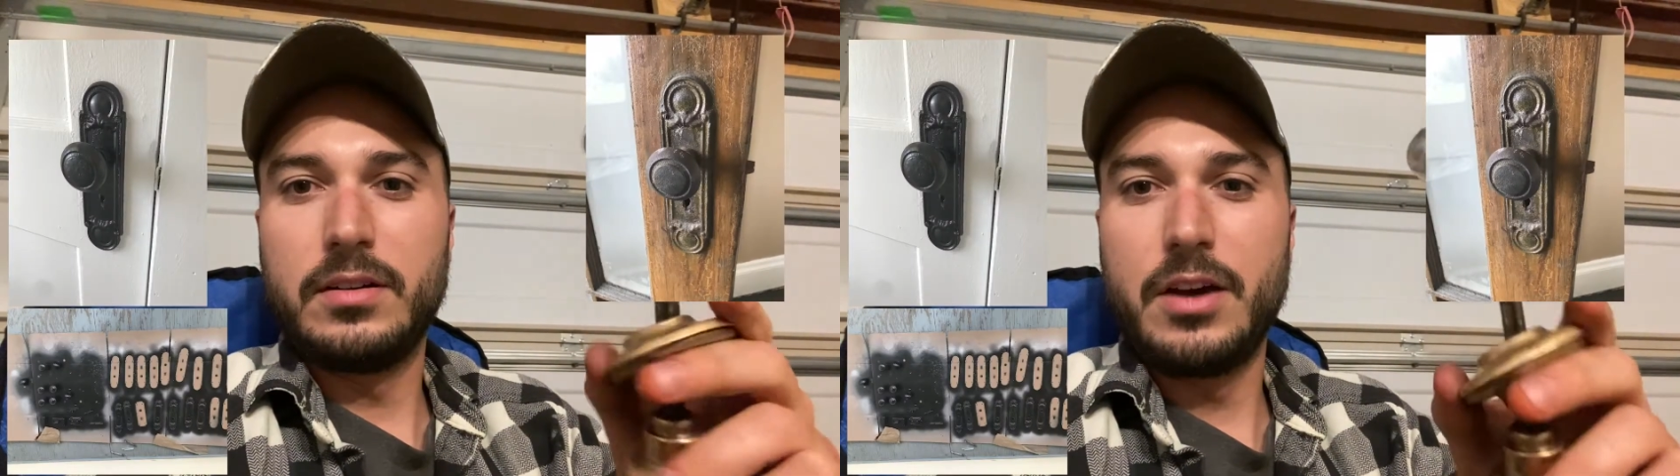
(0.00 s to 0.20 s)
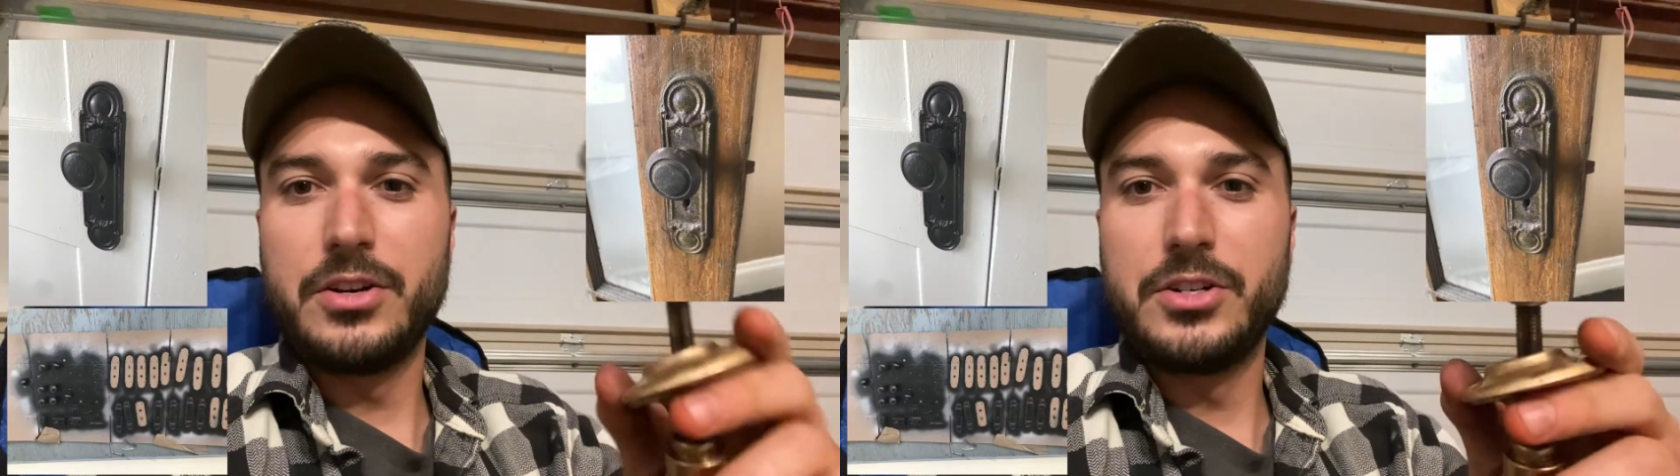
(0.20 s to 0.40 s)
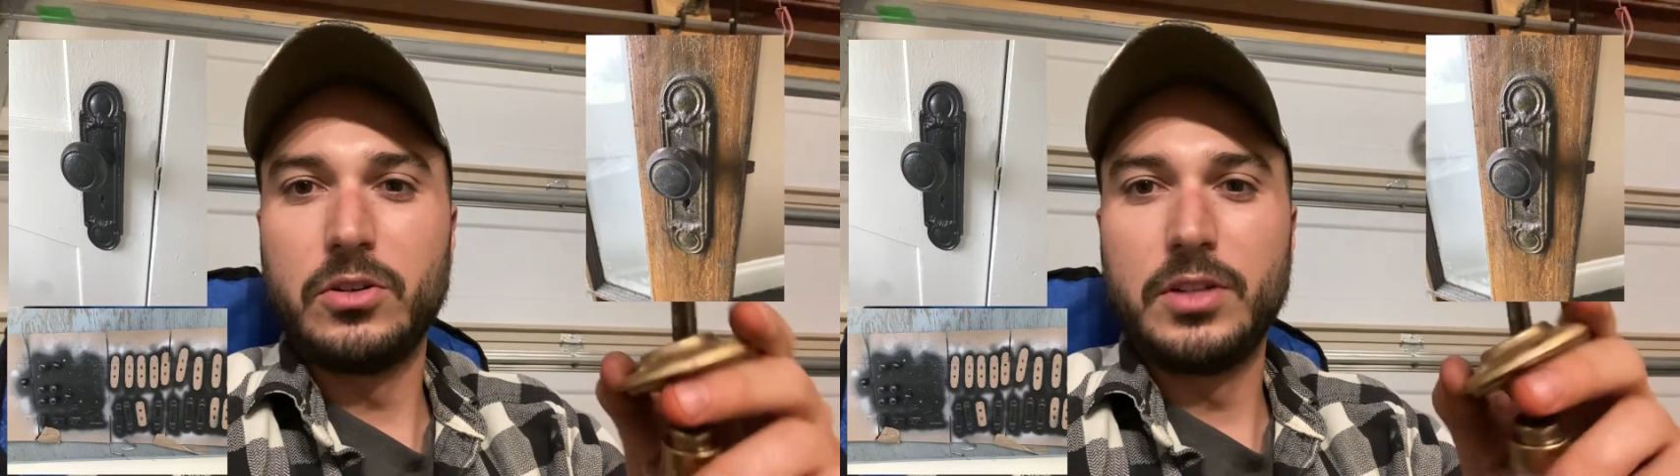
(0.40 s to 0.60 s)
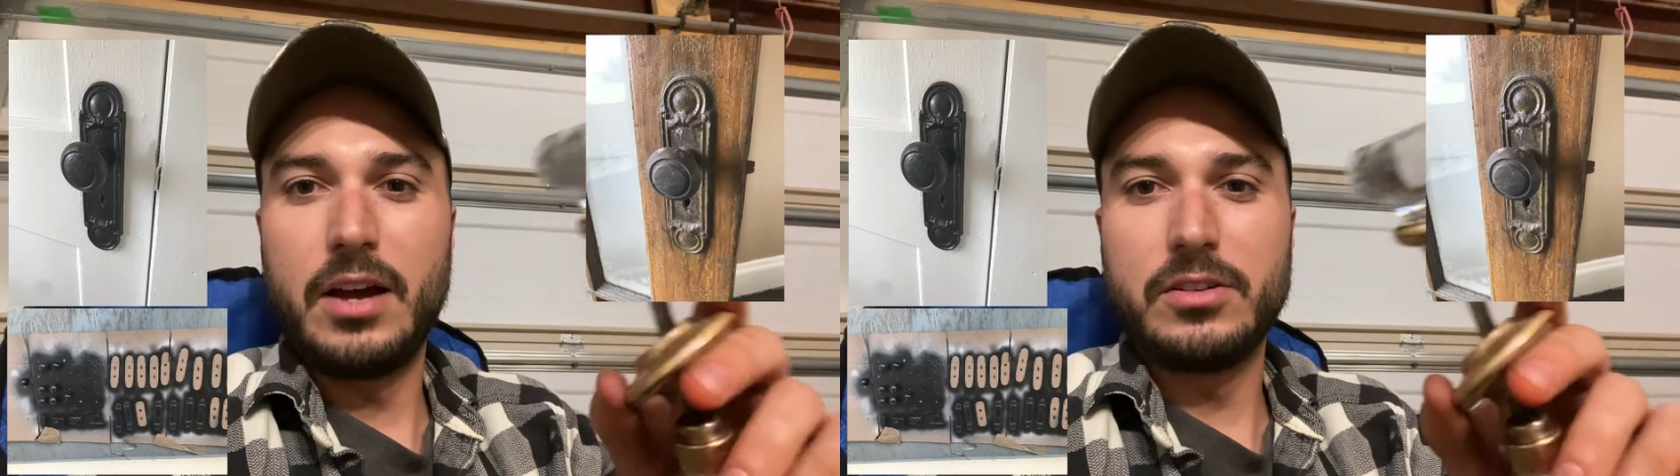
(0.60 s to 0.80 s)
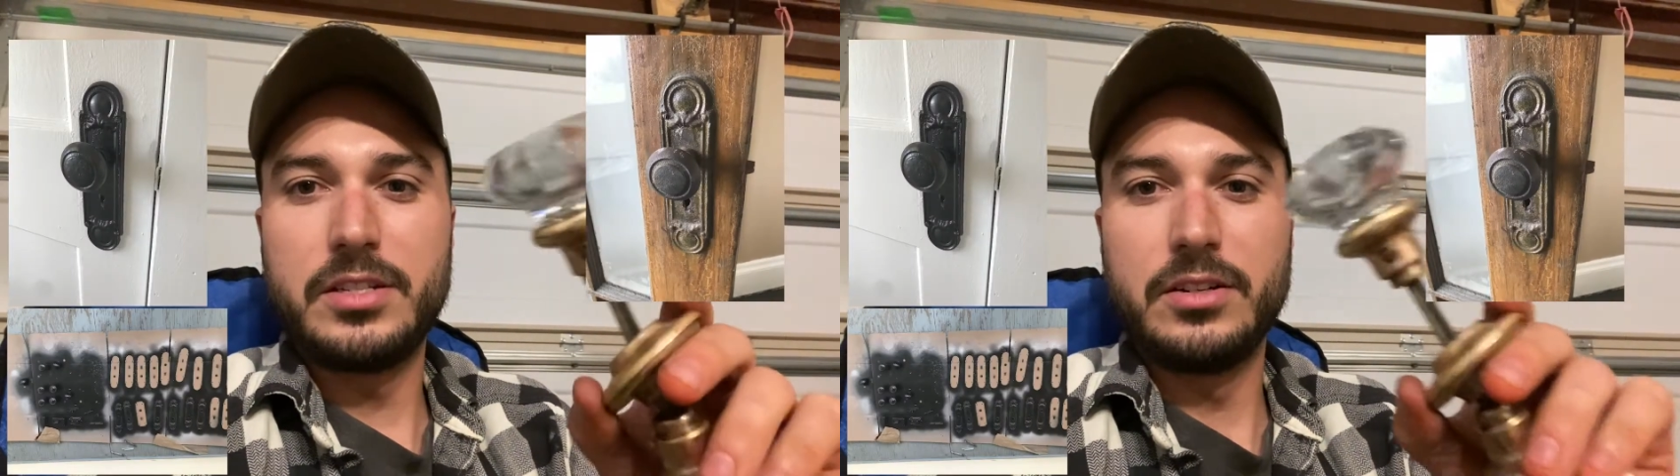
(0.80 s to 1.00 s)
100-year-old
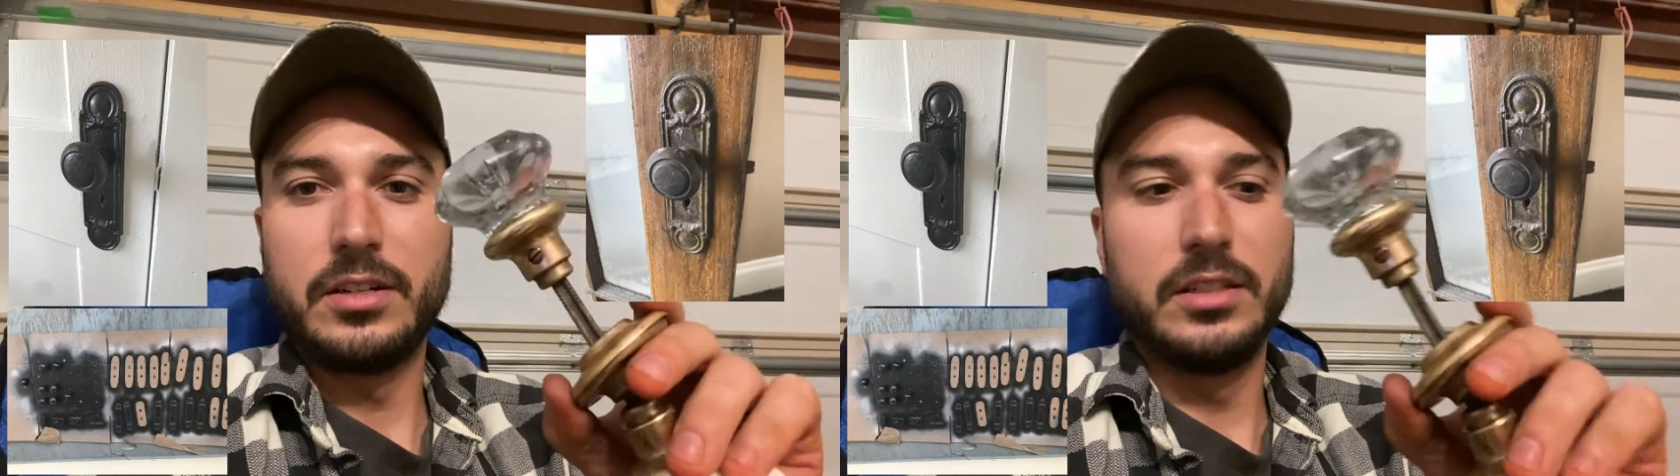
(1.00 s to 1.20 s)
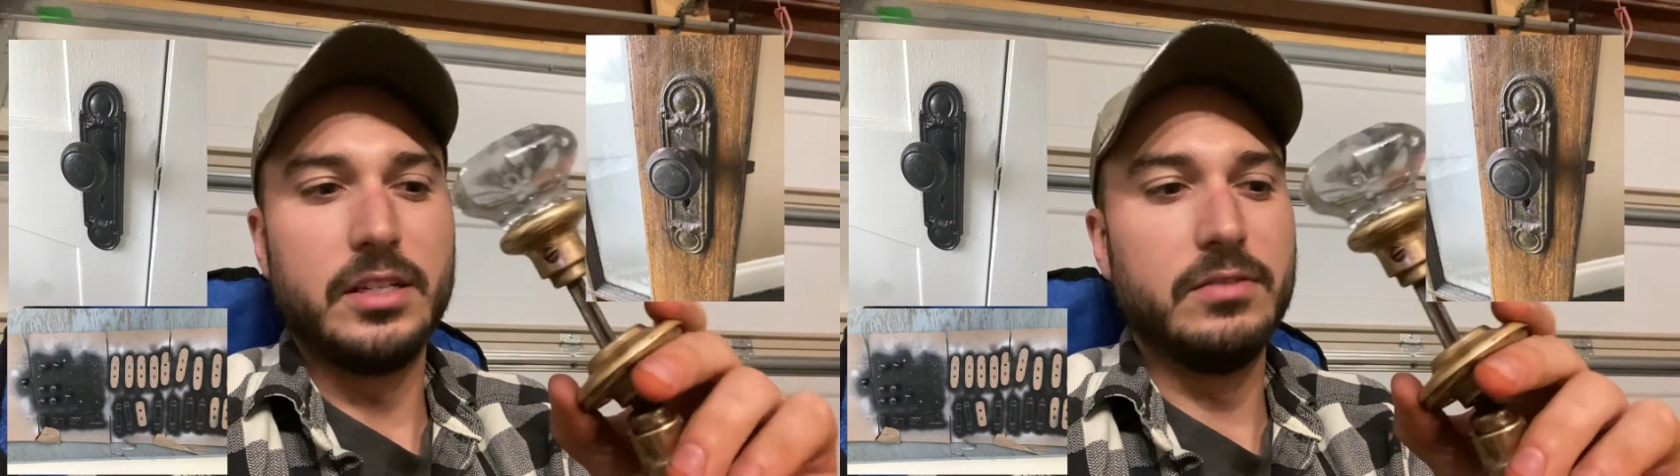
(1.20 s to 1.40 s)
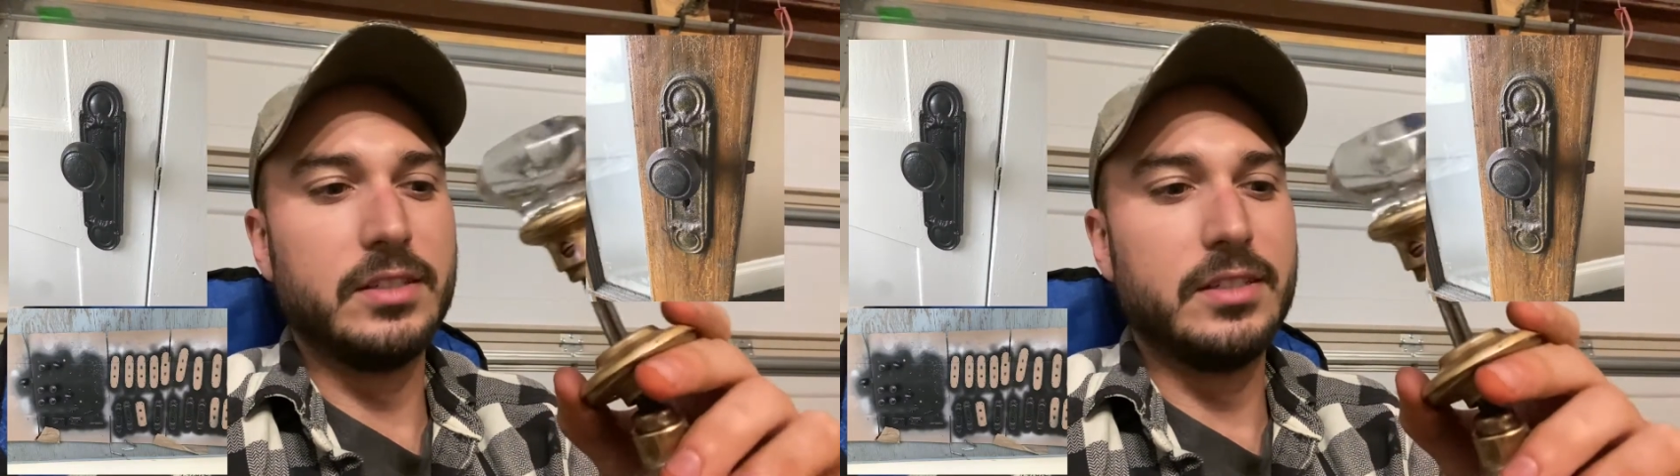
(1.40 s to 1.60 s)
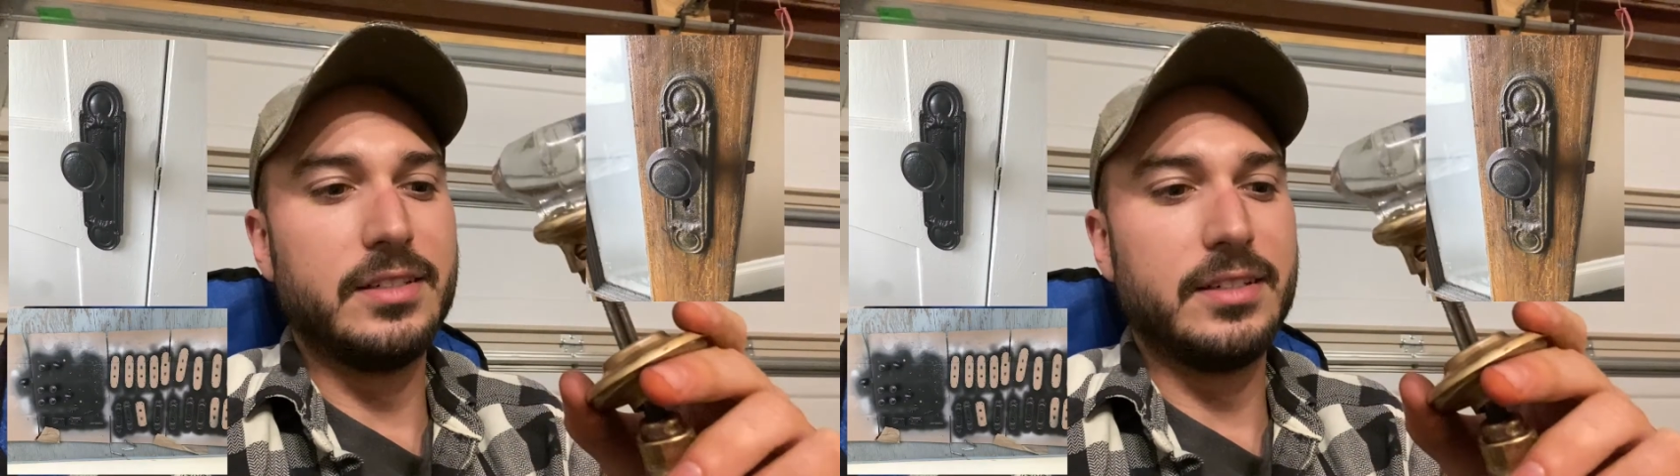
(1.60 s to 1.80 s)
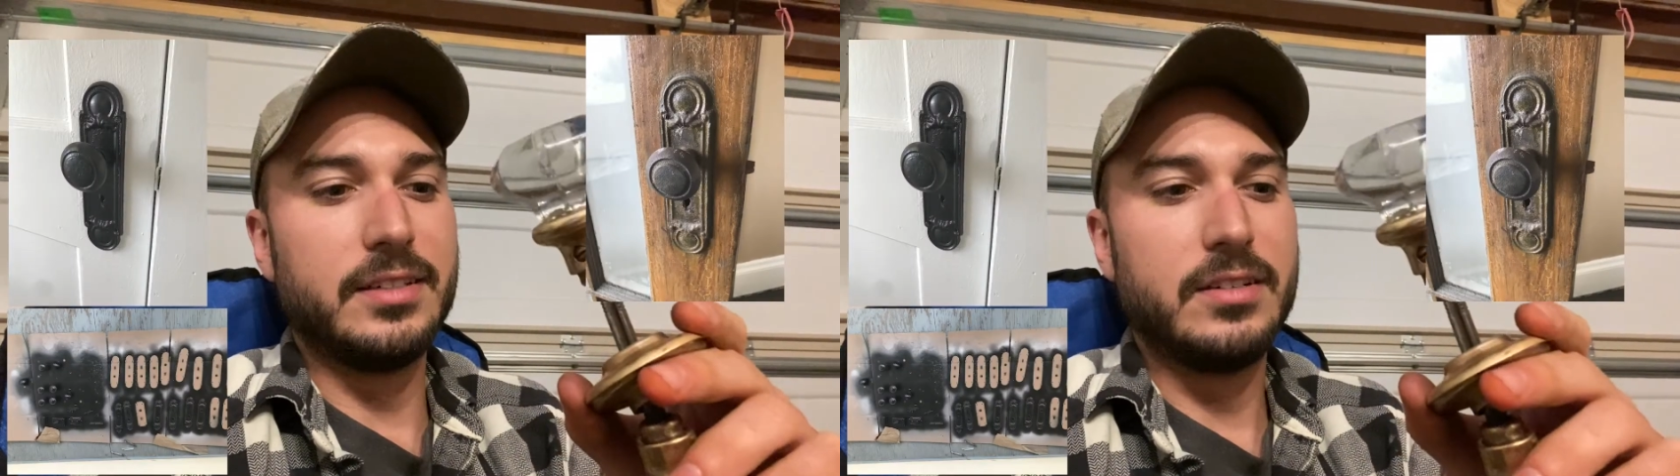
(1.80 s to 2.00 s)
house here in Cleveland,
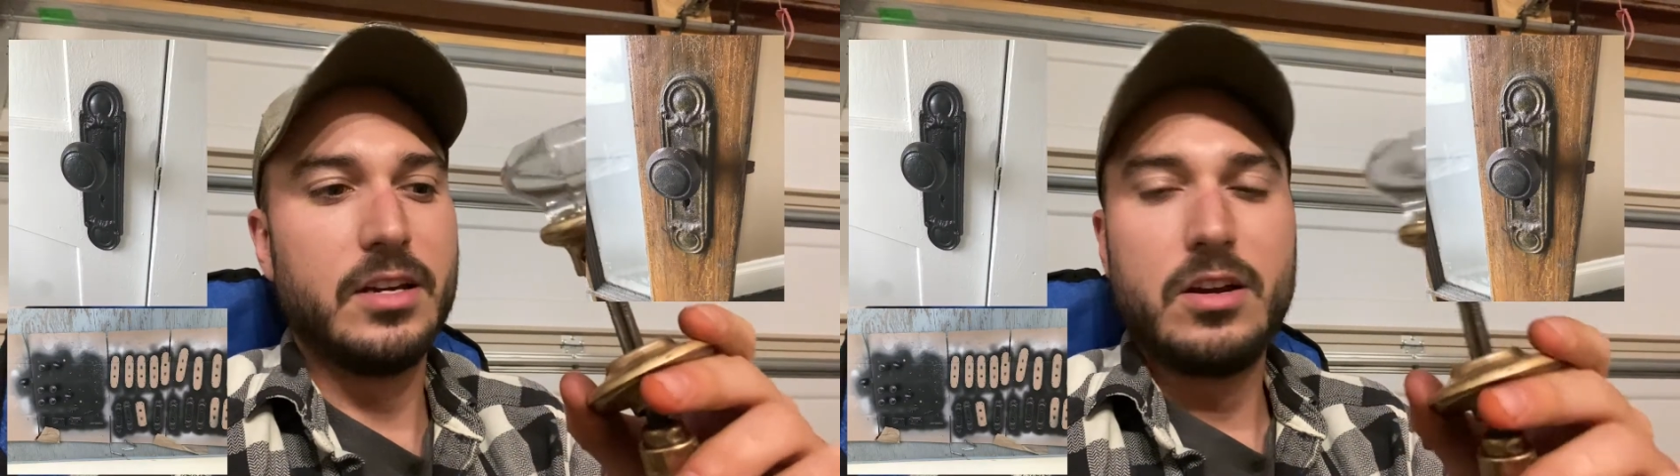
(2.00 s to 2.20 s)
and